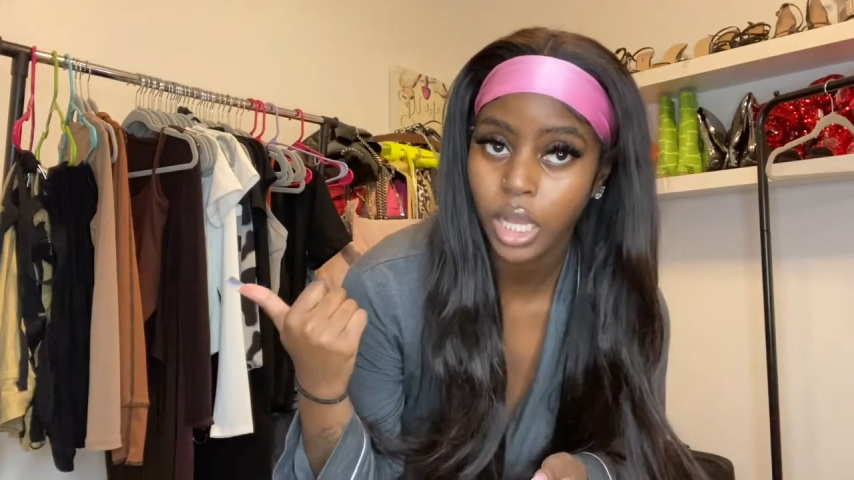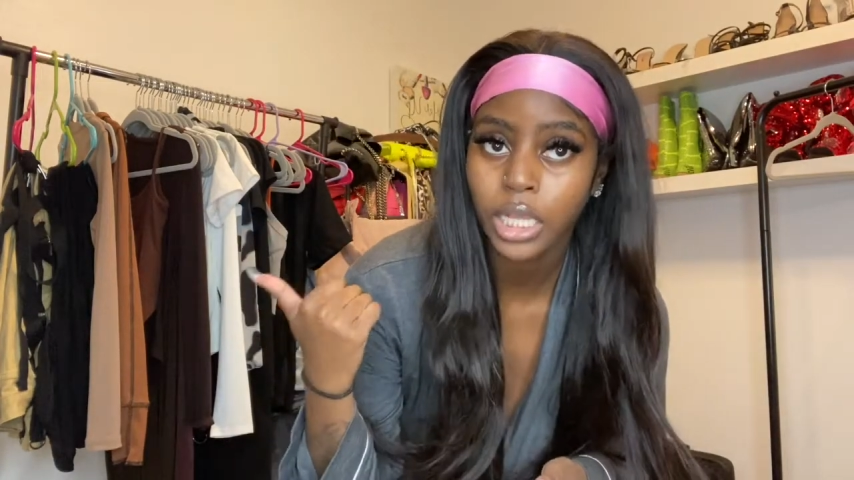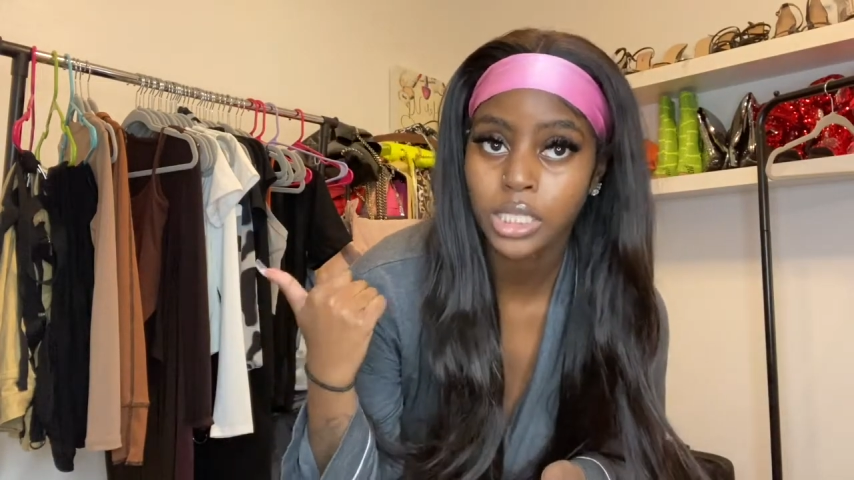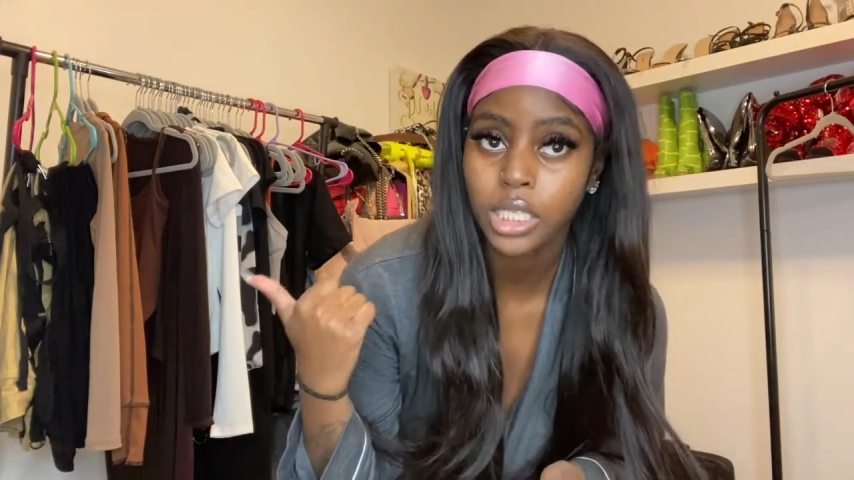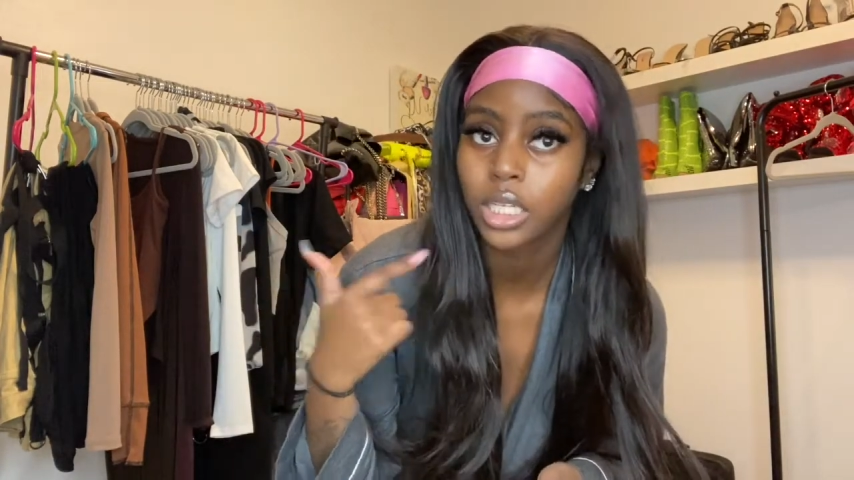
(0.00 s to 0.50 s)

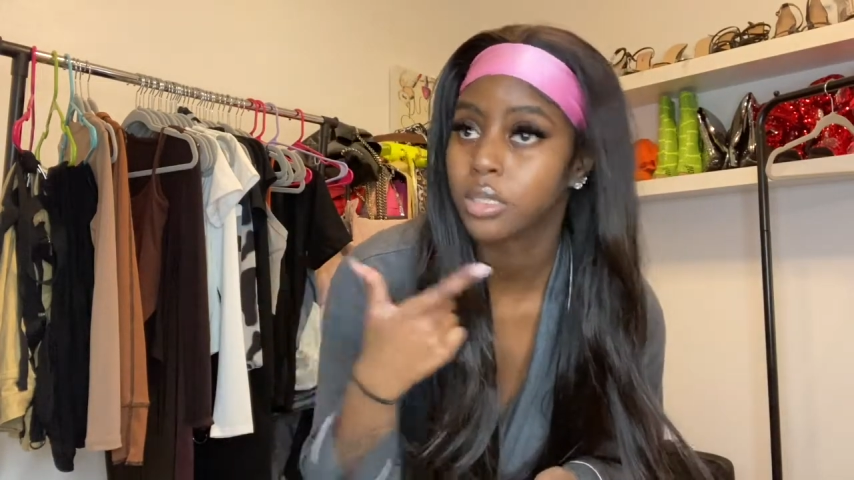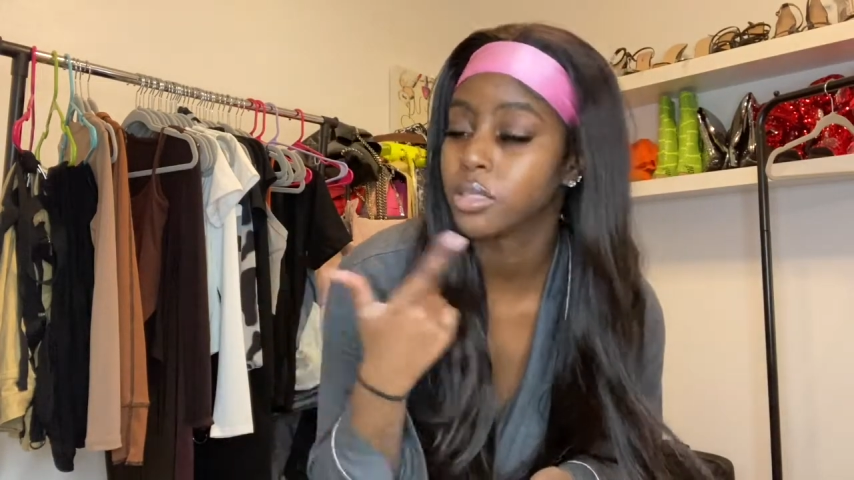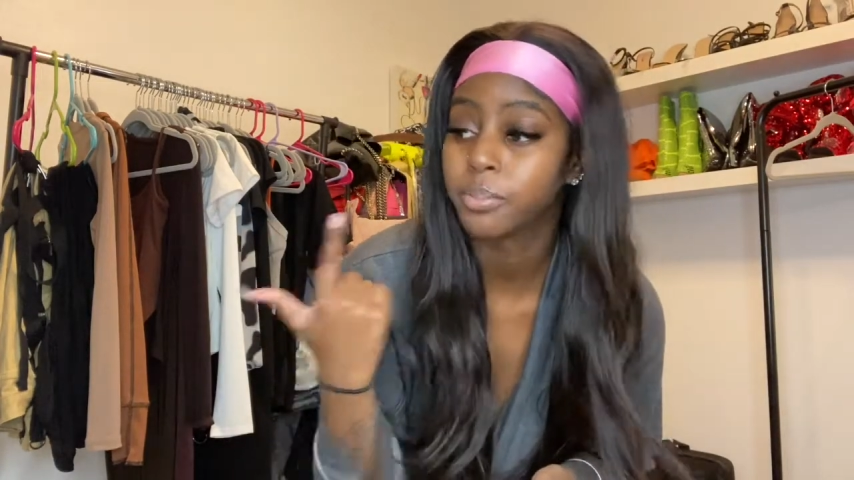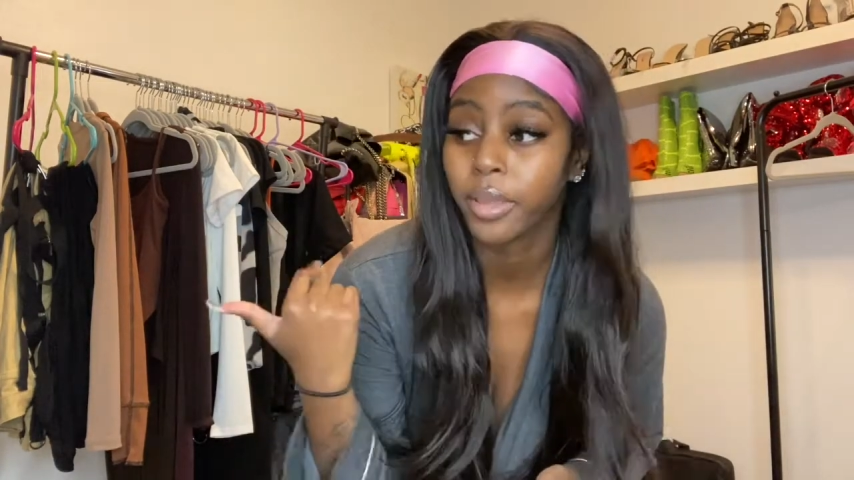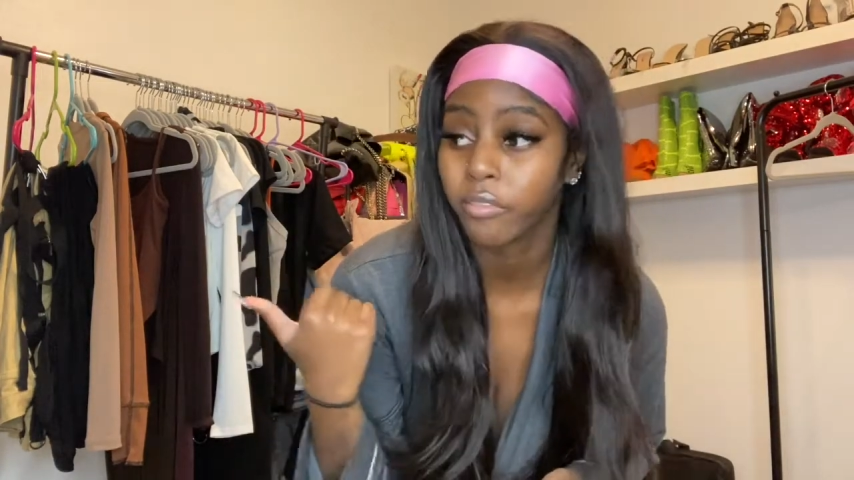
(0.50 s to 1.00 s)
I said
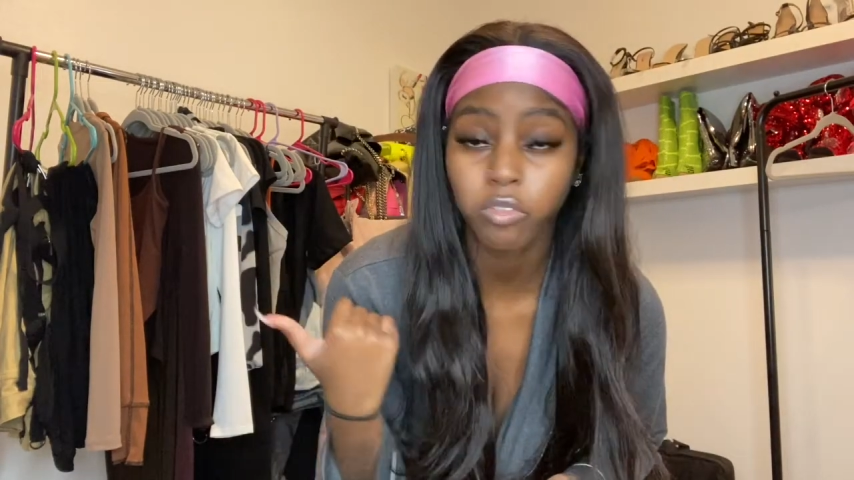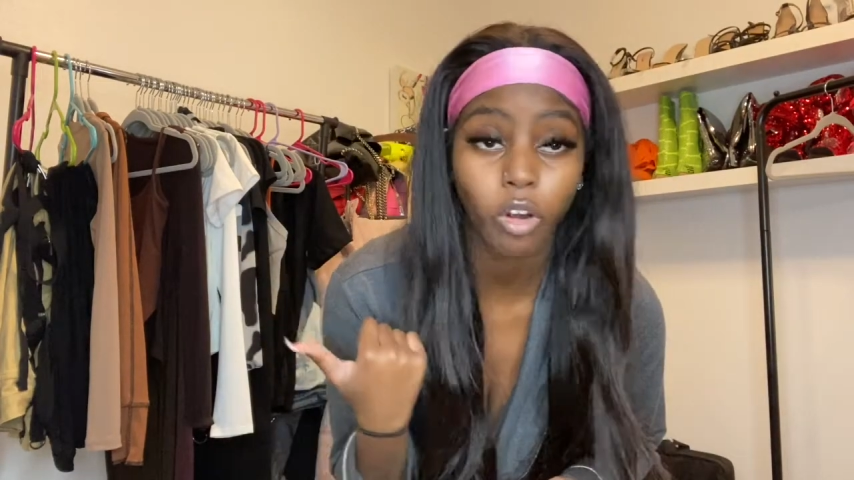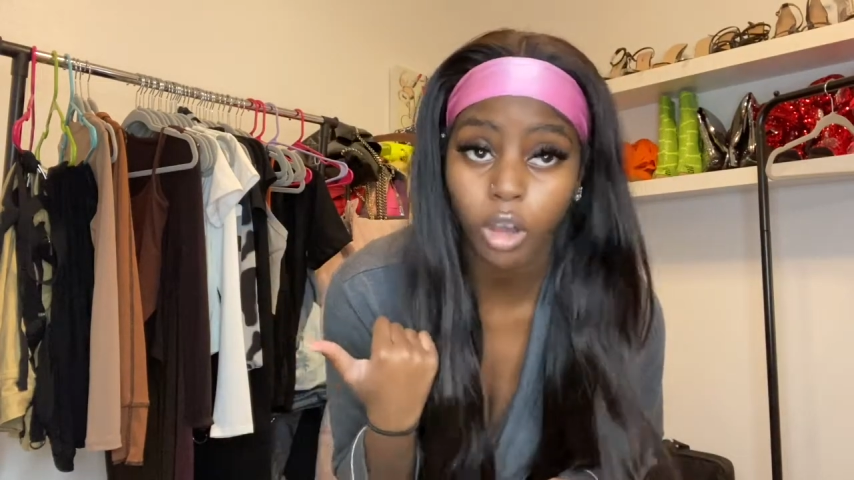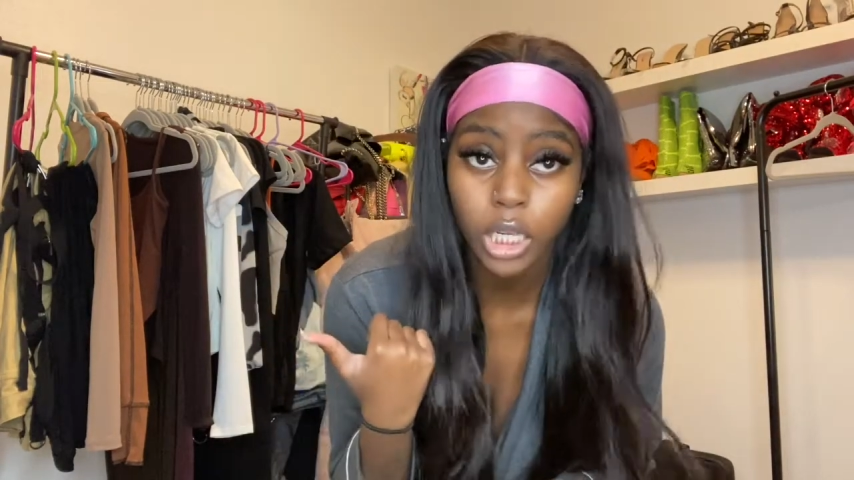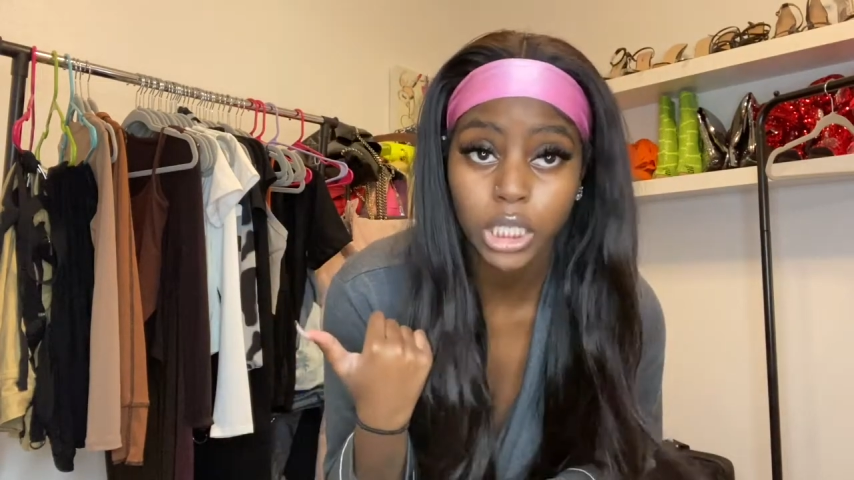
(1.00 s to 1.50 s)
it's been
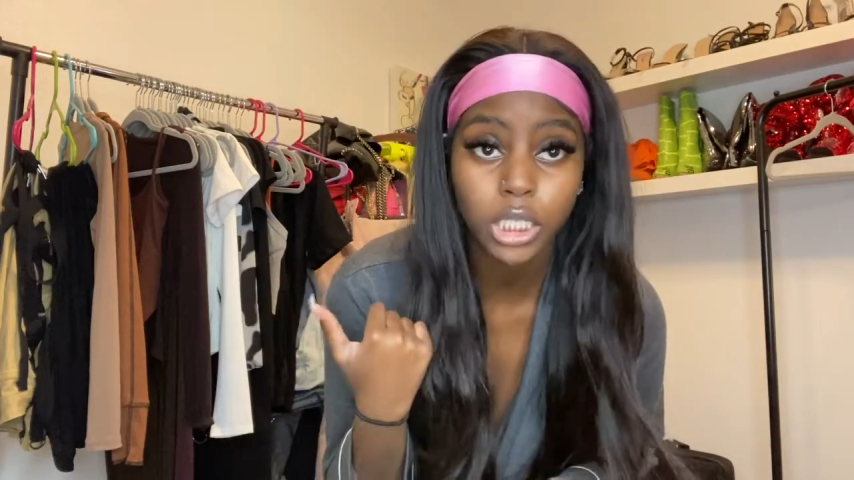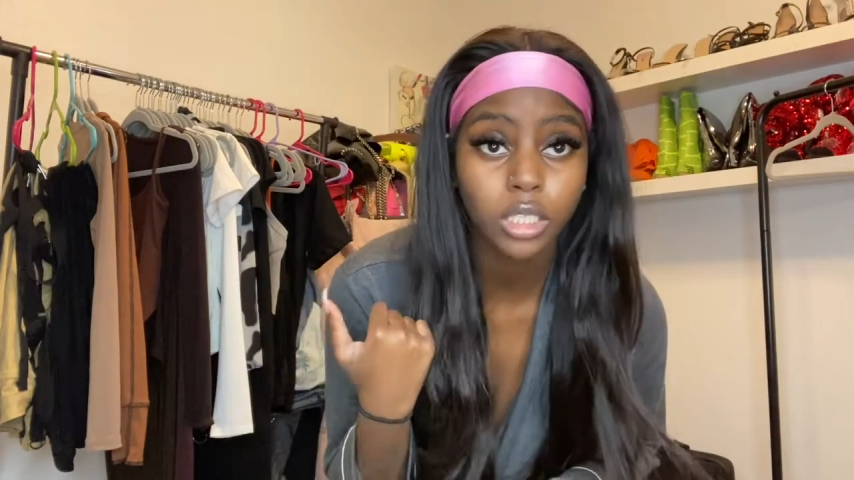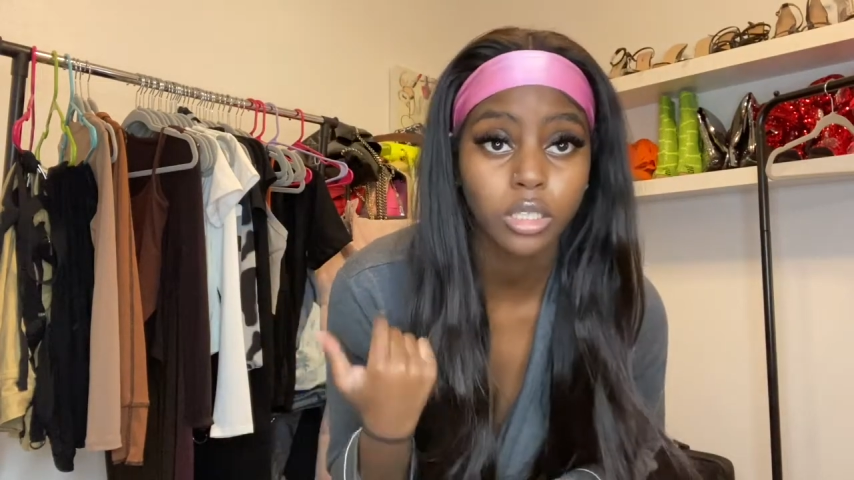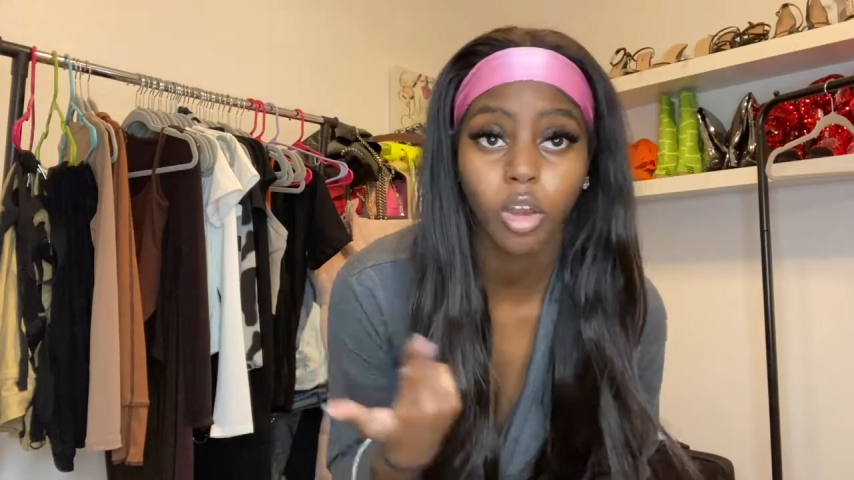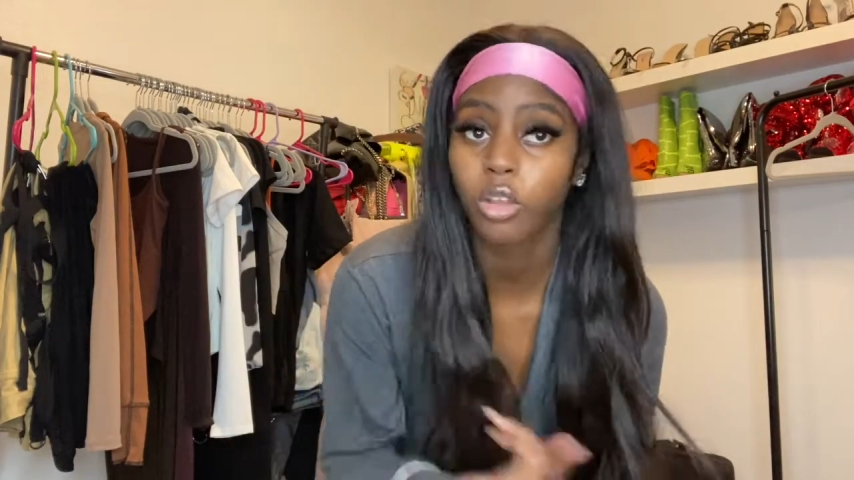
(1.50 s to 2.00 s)

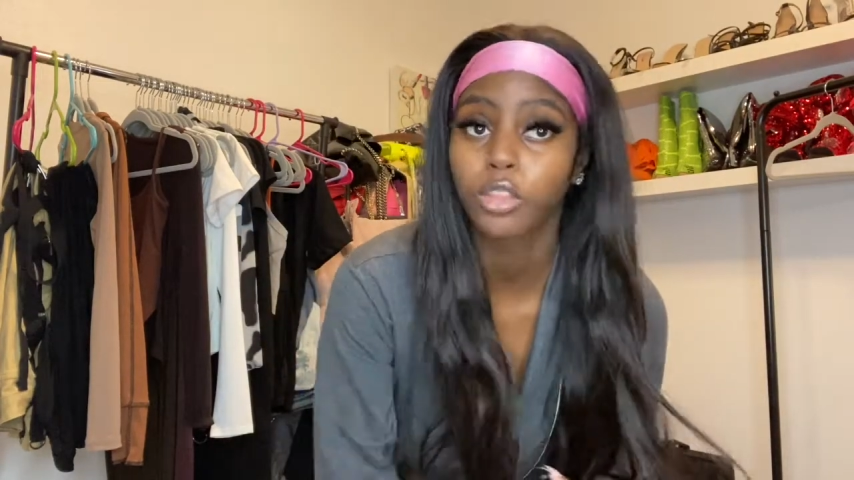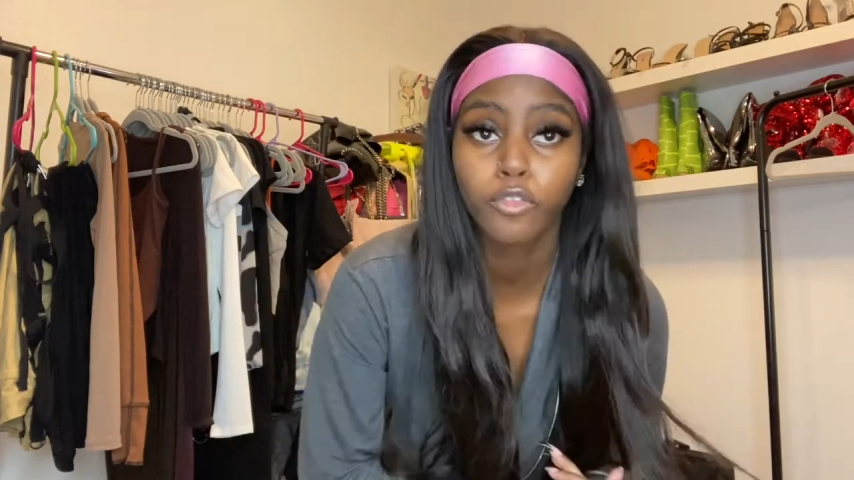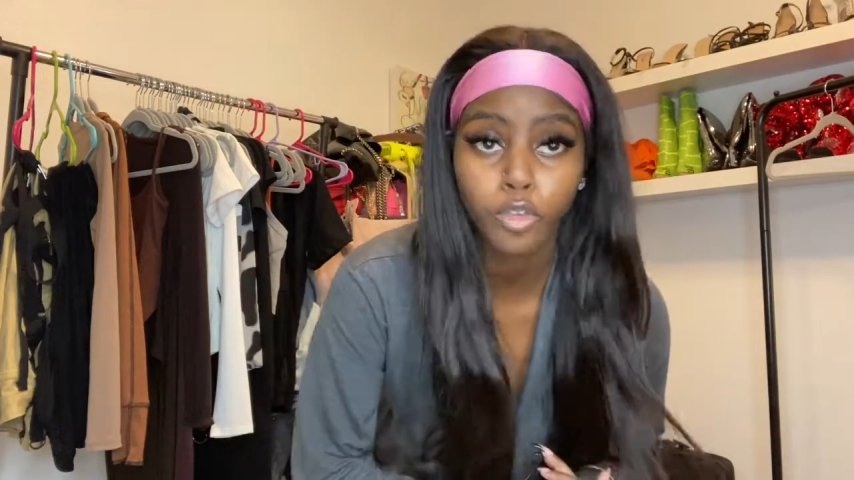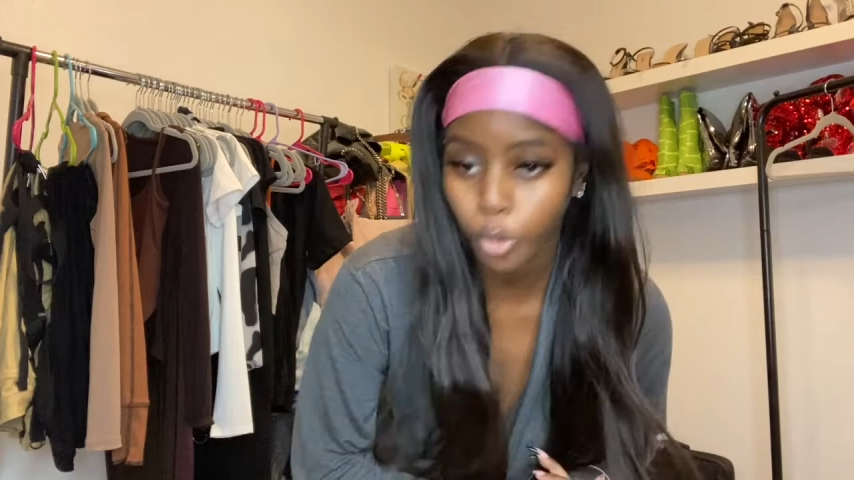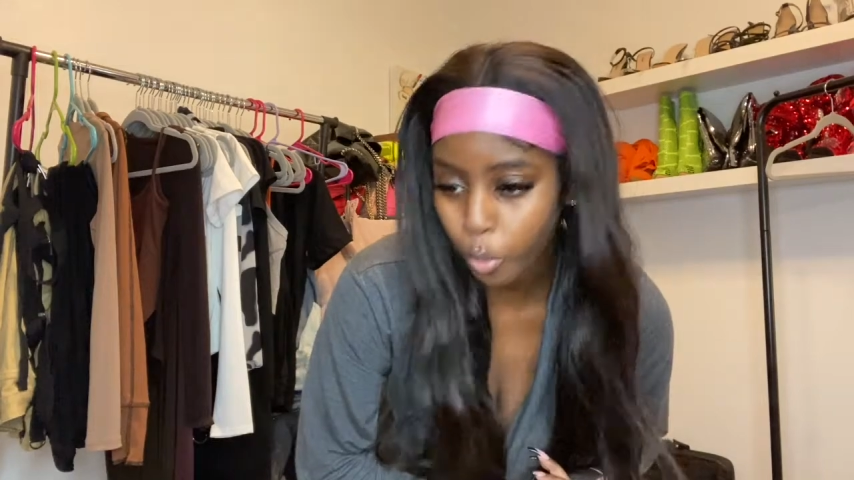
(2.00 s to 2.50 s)
falling on the floor.